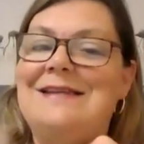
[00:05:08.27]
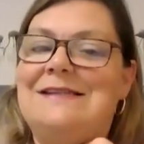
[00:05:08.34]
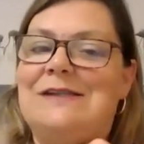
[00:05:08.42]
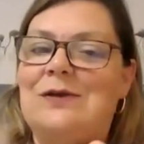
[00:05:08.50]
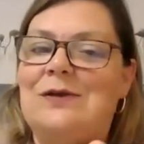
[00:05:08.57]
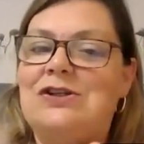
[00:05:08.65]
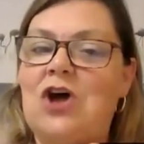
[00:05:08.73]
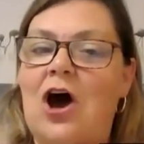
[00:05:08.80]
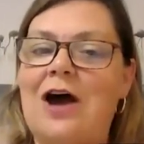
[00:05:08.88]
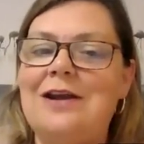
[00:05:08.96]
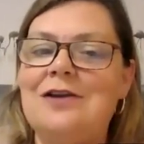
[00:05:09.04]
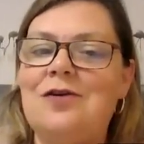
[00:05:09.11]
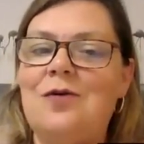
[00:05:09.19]
So
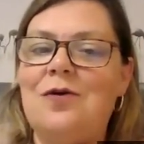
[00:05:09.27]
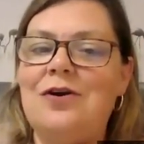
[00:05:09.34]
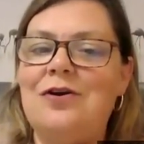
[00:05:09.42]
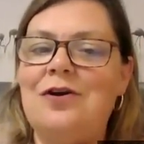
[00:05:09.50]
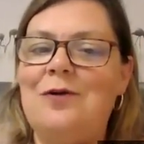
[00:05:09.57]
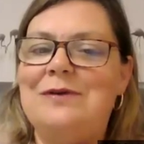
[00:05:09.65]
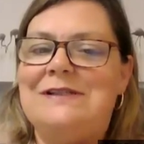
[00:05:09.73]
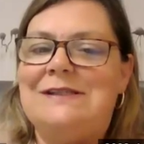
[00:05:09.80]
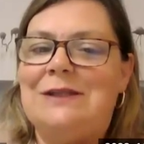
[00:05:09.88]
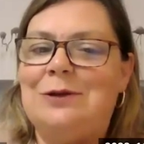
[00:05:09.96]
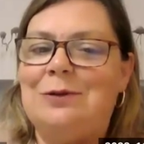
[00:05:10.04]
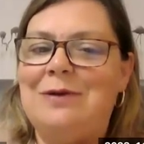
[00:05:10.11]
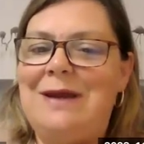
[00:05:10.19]
dotted quarter note was
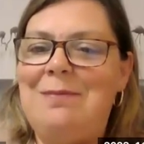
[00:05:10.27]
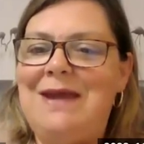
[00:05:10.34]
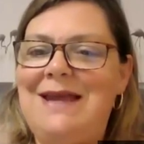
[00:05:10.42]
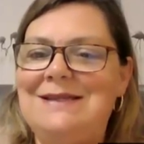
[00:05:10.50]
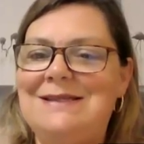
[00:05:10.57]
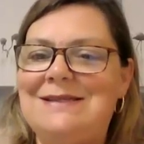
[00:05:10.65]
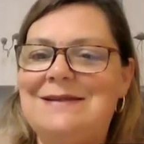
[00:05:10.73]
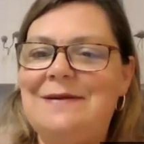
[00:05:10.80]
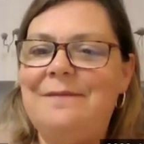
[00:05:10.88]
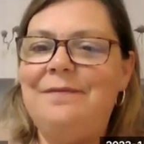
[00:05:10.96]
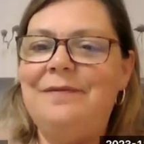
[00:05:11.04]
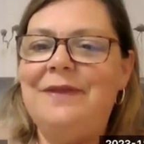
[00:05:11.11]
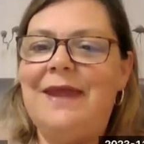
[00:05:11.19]
3 beats,
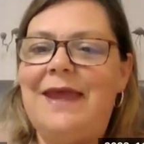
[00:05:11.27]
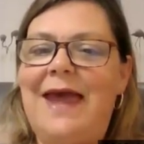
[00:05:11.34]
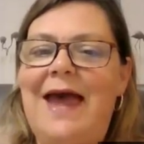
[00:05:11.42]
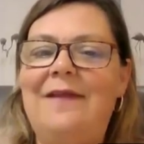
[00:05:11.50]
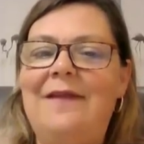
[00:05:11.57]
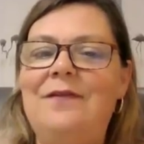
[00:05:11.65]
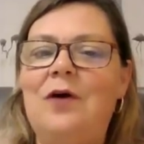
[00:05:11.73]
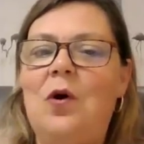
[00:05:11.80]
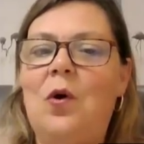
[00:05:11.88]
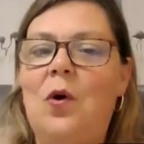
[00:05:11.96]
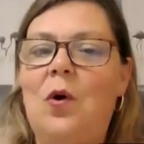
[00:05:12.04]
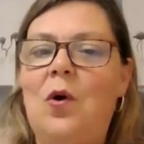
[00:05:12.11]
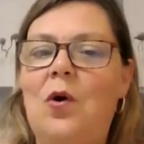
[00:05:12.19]
and the
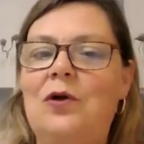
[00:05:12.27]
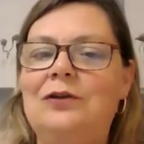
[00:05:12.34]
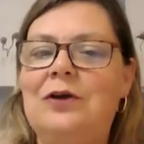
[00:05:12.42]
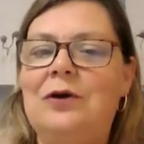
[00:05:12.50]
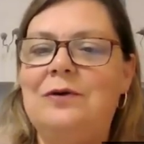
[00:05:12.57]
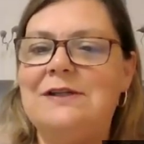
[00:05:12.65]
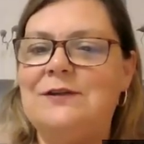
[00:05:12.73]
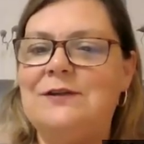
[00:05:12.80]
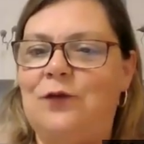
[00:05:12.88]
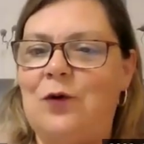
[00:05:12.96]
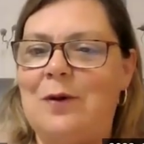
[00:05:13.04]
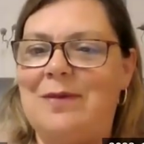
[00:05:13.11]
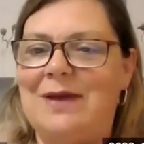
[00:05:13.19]
whole note is
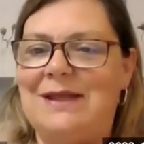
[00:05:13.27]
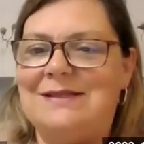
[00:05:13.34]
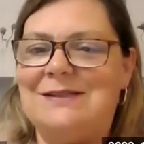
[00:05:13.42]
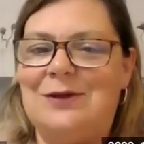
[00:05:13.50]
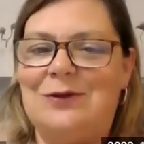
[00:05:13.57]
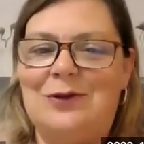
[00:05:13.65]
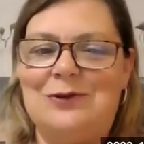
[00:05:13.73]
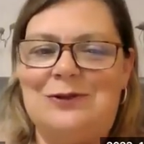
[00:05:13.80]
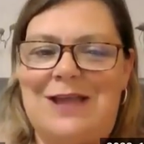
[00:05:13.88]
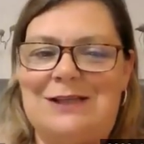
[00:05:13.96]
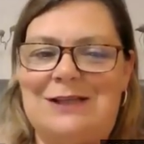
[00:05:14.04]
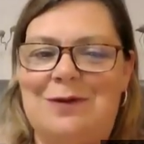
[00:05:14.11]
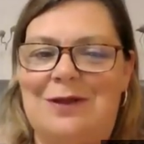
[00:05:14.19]
4 beats. So
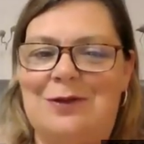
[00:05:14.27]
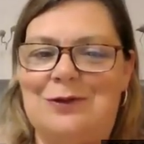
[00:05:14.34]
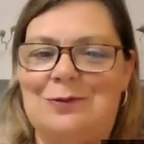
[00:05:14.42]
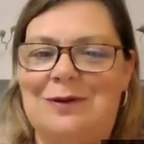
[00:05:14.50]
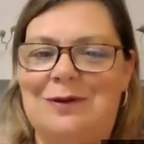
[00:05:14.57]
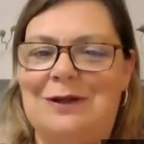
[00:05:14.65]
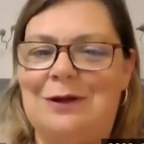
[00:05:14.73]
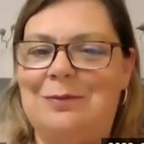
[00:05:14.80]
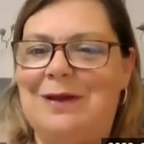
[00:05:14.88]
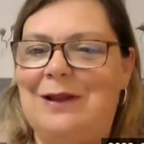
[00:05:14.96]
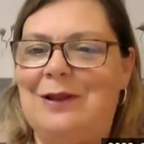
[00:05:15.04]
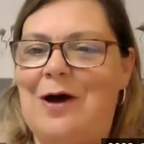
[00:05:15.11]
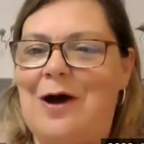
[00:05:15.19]
that's why those were a little
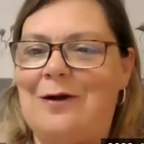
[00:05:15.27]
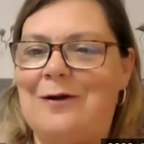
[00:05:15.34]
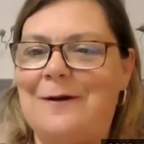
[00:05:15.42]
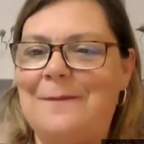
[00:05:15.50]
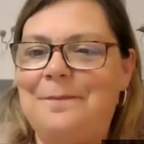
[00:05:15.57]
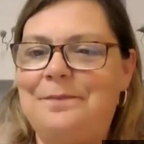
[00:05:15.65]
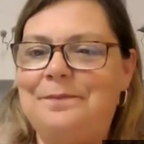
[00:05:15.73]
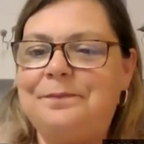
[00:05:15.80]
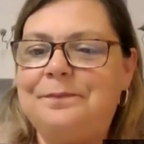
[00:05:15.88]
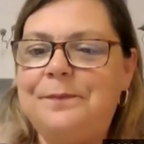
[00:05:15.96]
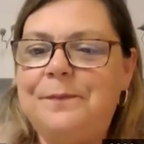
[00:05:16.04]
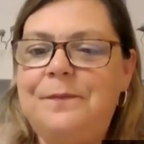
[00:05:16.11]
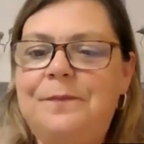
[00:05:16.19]
bit longer.
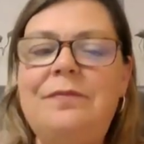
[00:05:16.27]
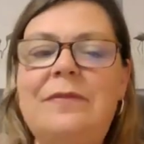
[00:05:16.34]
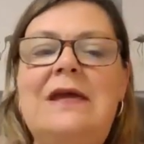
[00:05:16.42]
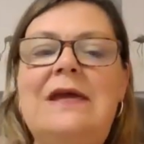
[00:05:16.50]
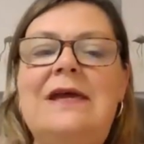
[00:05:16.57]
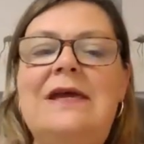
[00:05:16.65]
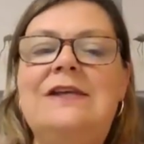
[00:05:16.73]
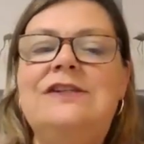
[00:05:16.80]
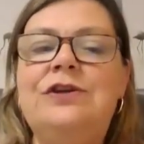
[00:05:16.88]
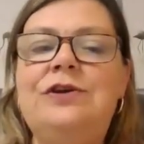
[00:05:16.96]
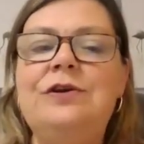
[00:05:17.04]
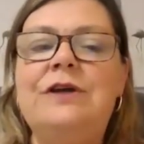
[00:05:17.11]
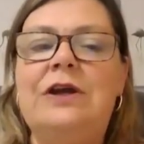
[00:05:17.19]

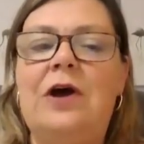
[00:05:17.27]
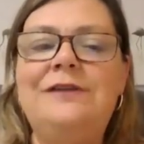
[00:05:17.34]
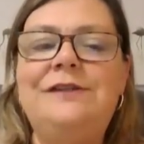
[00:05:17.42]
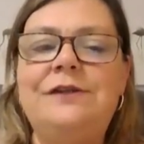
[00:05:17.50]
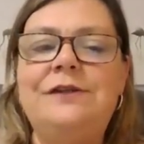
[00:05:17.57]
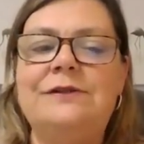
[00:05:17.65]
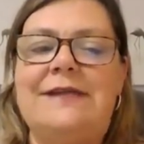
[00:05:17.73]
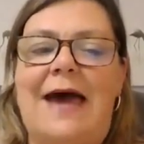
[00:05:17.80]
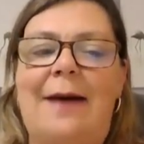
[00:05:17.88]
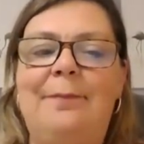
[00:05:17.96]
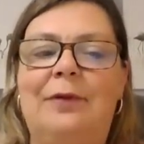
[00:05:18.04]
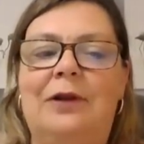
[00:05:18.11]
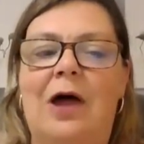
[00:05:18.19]
So you can also
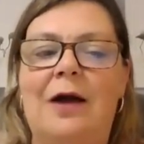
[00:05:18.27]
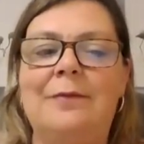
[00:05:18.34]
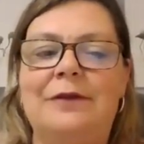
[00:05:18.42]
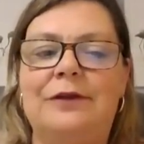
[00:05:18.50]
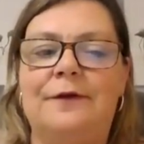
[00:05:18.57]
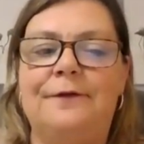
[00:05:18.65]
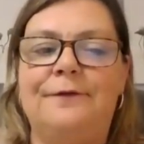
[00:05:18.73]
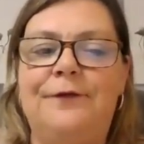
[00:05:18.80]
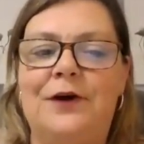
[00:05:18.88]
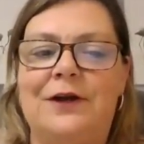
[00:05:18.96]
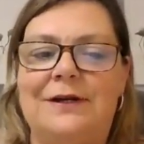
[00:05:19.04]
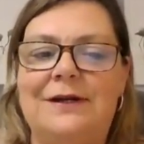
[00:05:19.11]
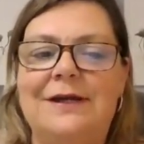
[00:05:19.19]
tap along with your
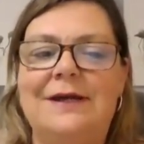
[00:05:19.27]
foot.